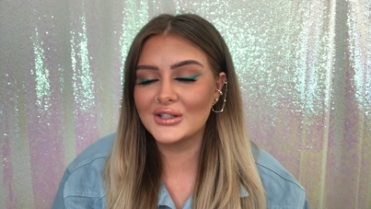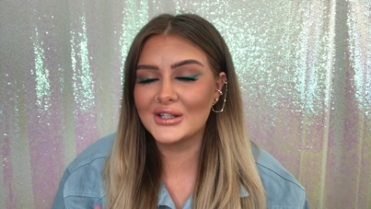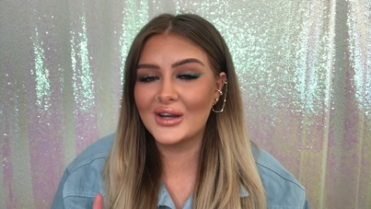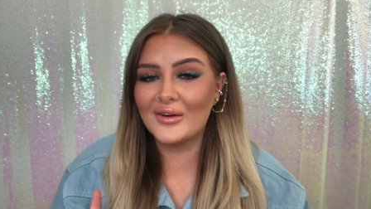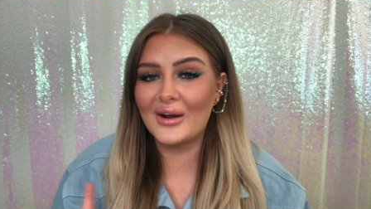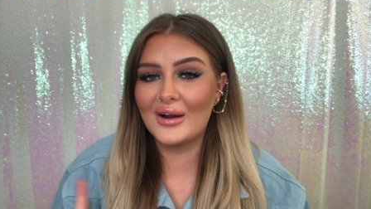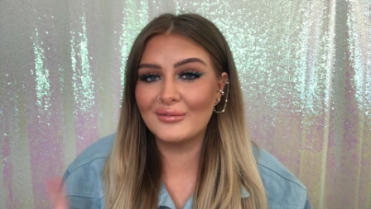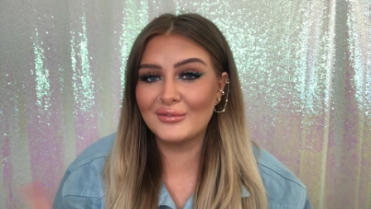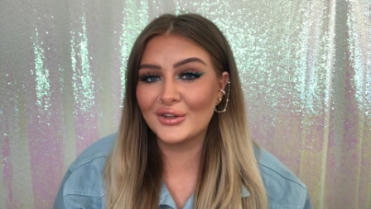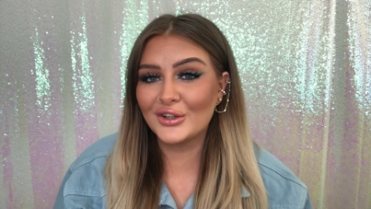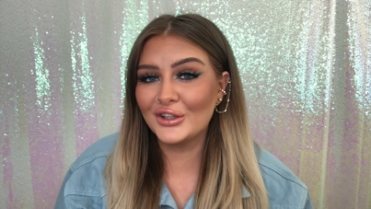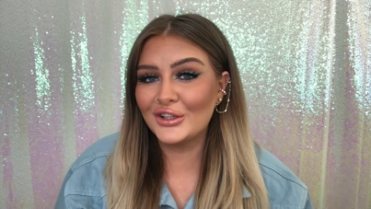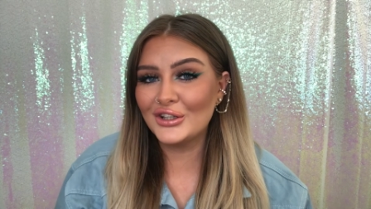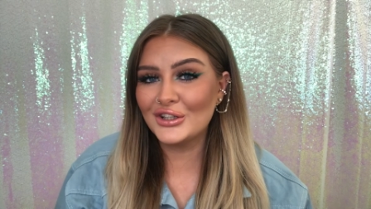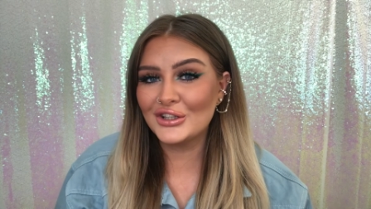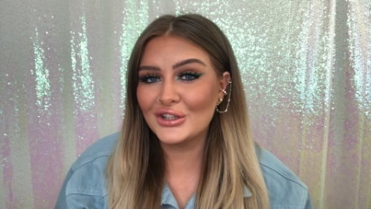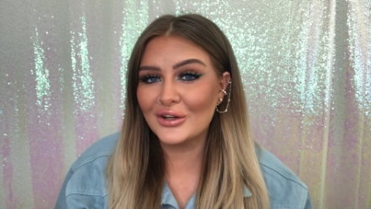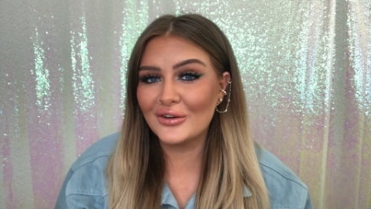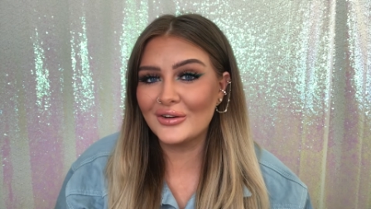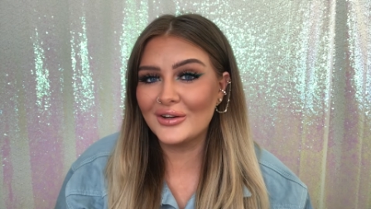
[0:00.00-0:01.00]
So I'm gonna
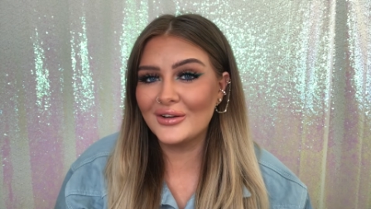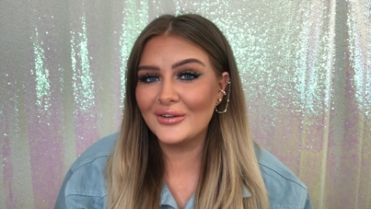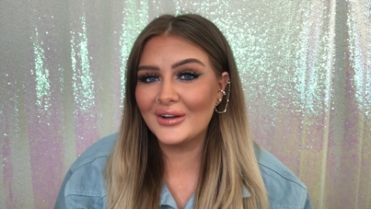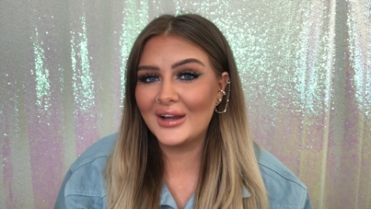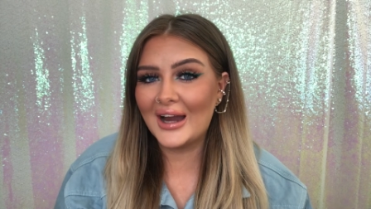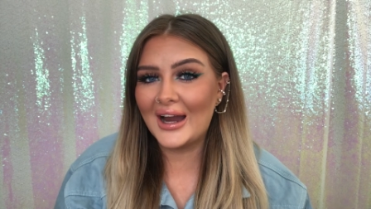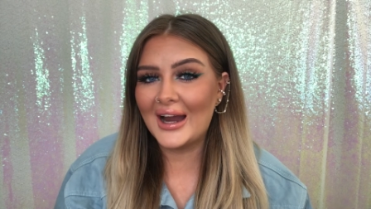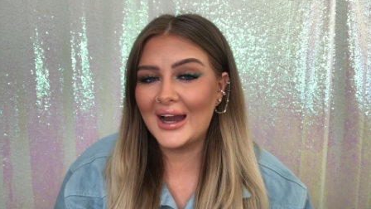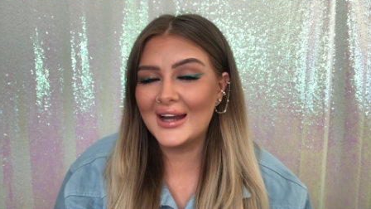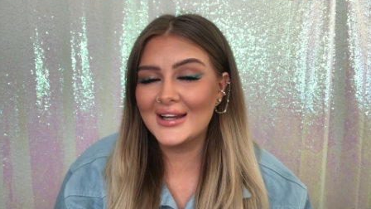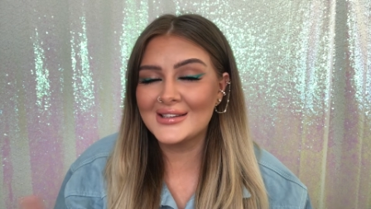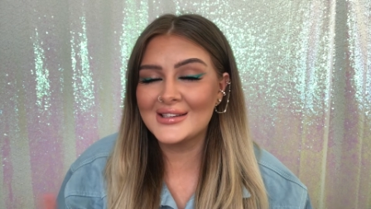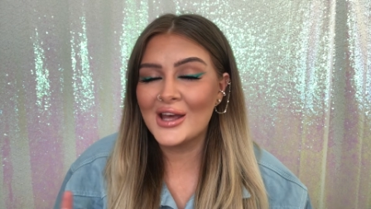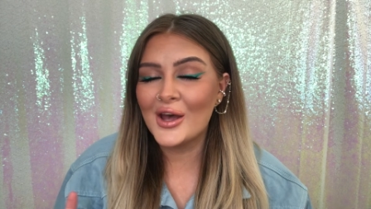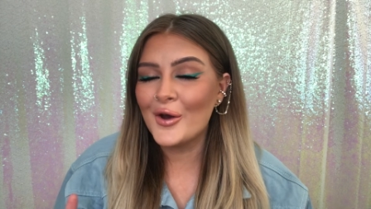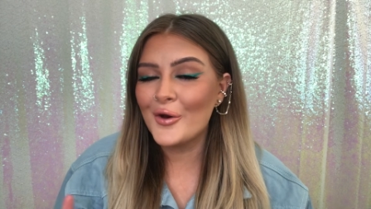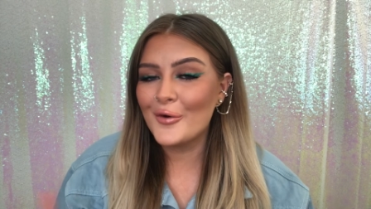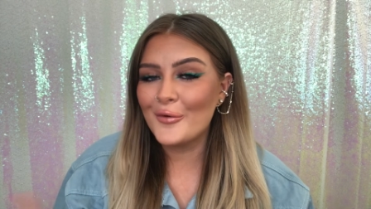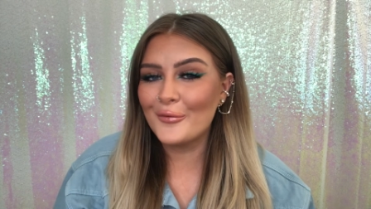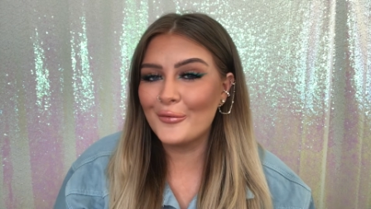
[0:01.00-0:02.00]
show you guys
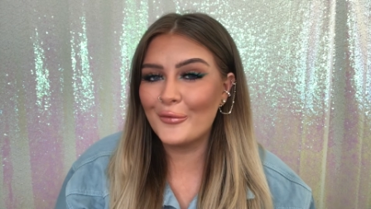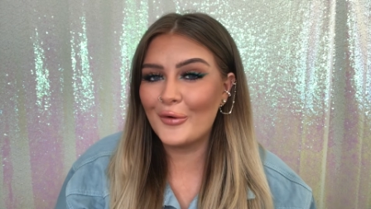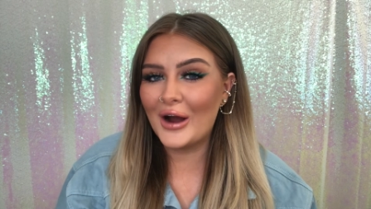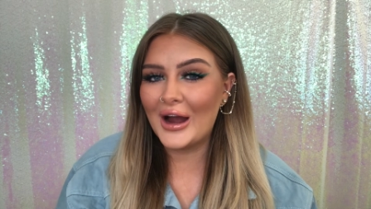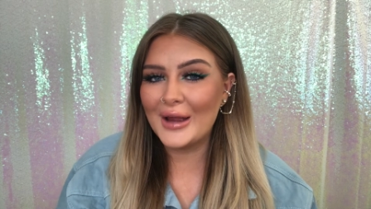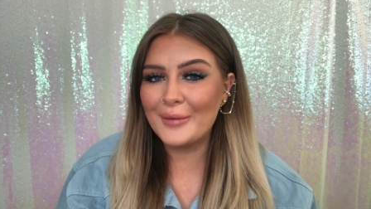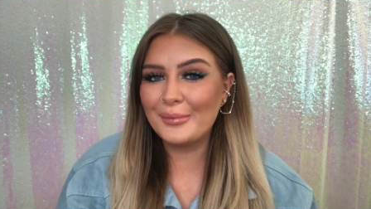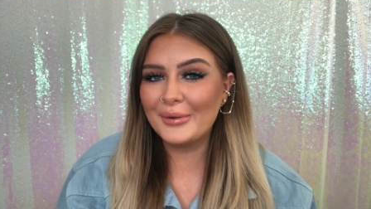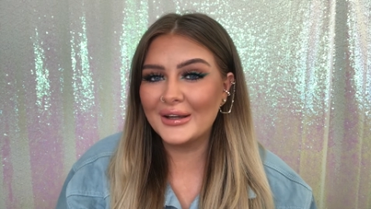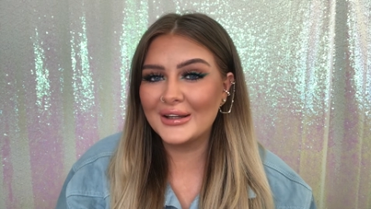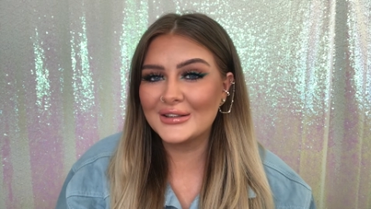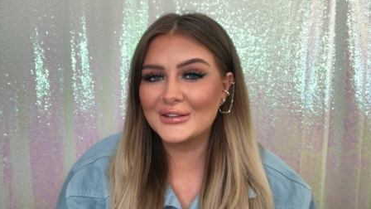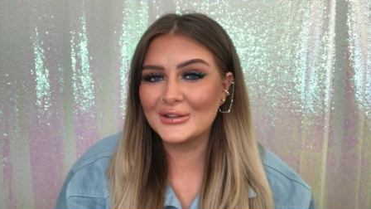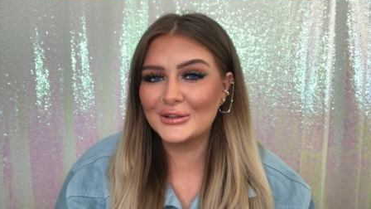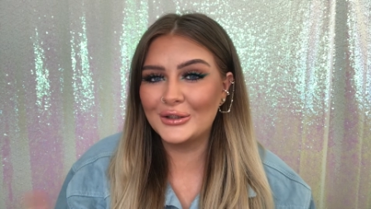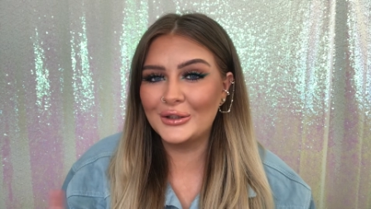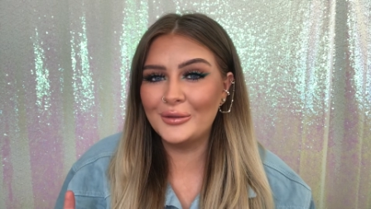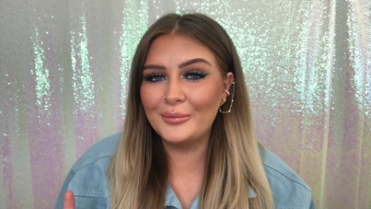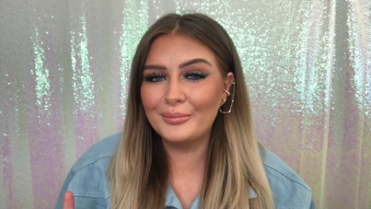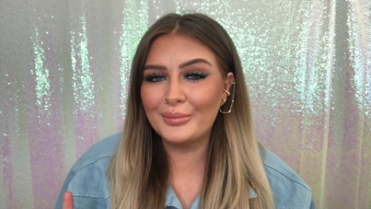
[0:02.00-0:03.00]
what I picked
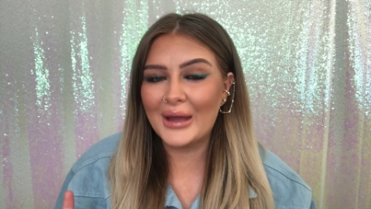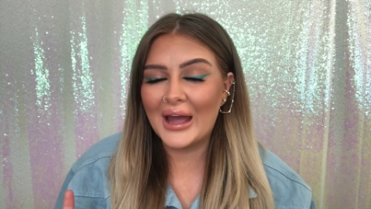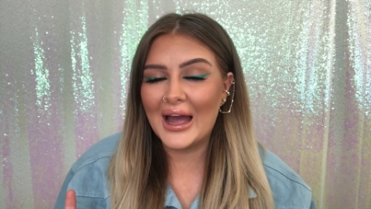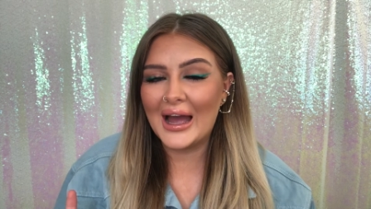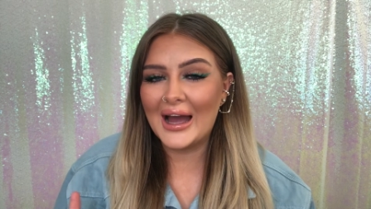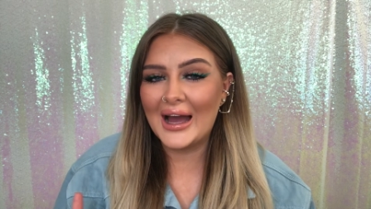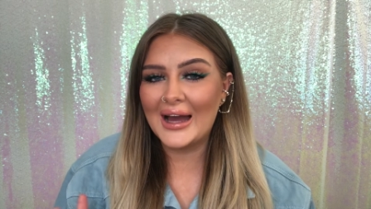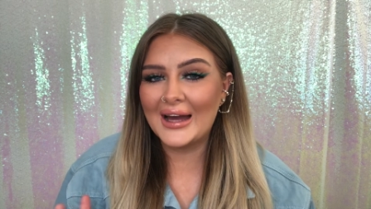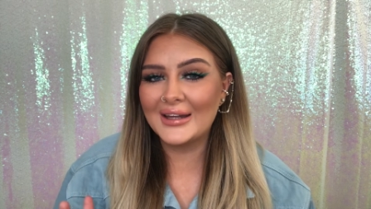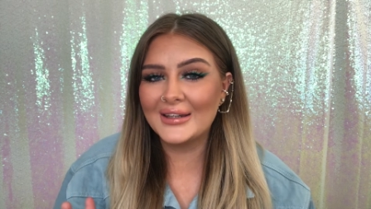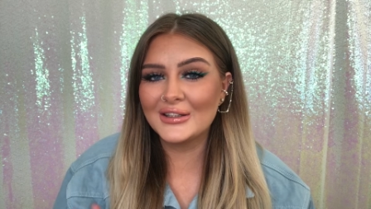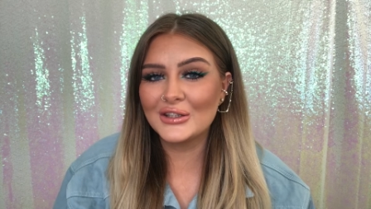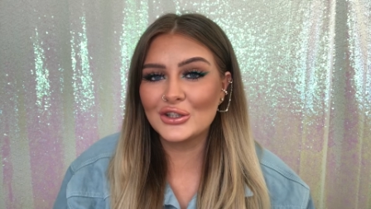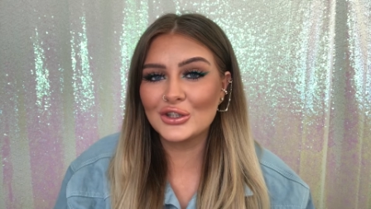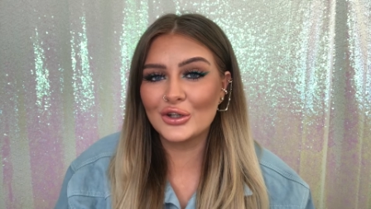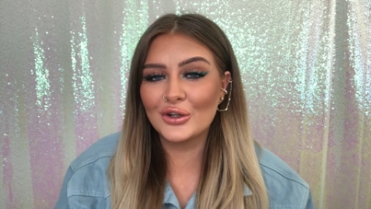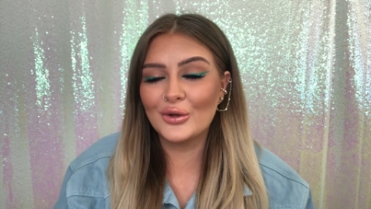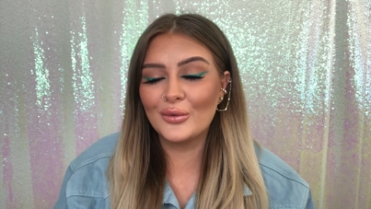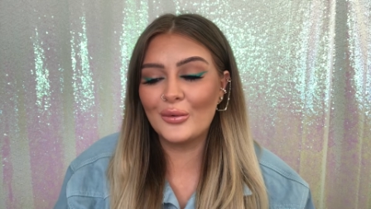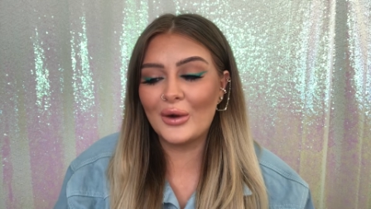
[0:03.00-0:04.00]
up and
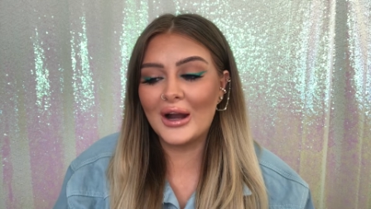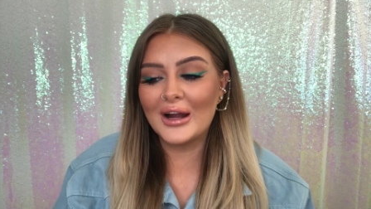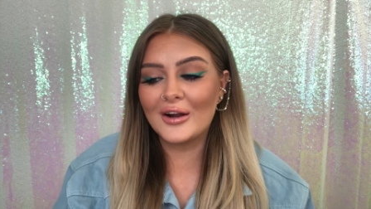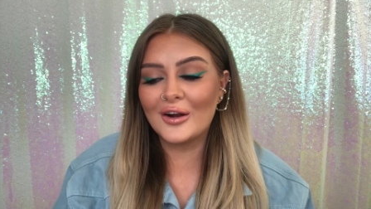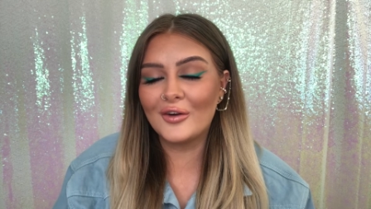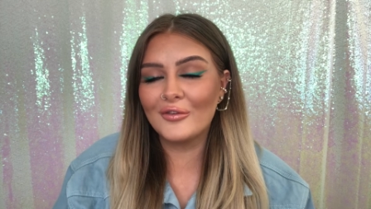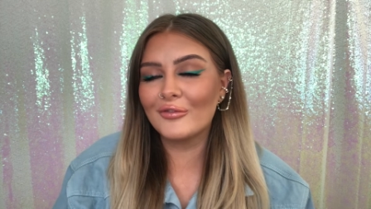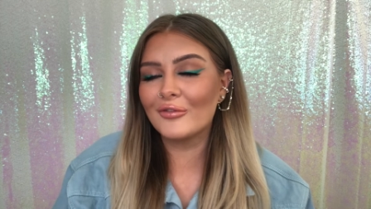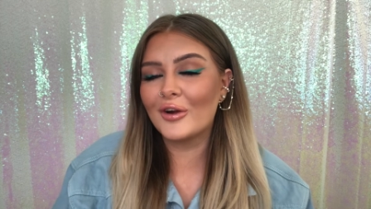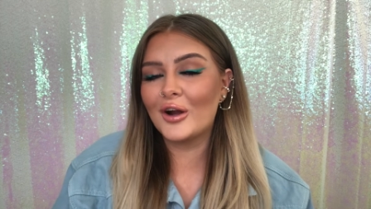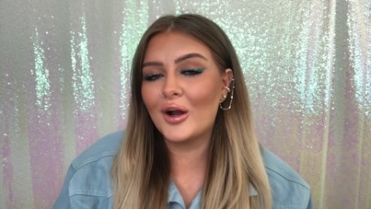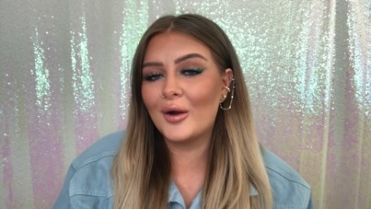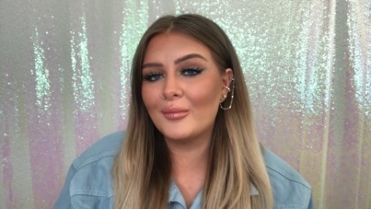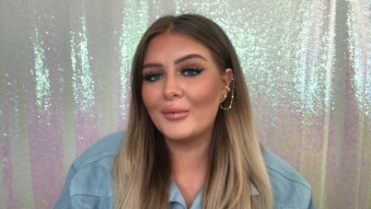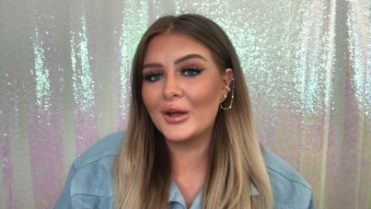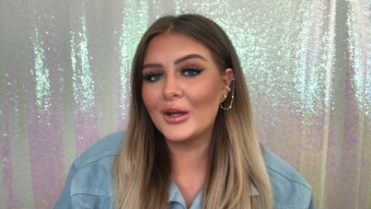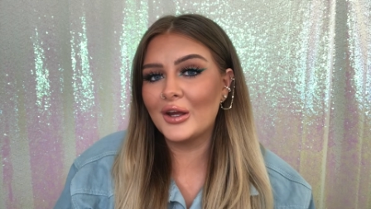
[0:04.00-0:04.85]
show you what I got from